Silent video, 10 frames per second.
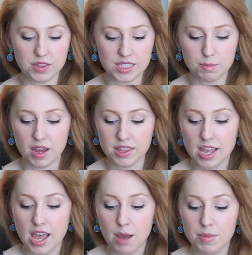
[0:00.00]
this month.
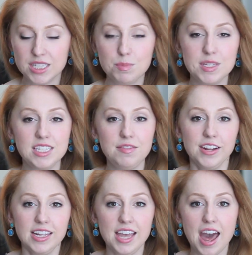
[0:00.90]
But
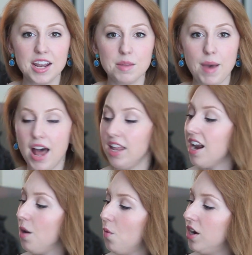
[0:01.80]
specifically out of the
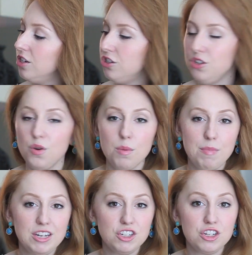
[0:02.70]
palette, I wanted to
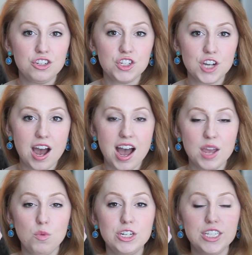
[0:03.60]
mention
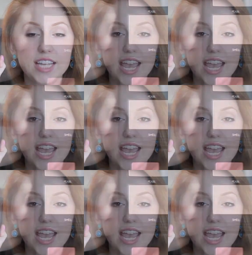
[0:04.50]
Chai, which is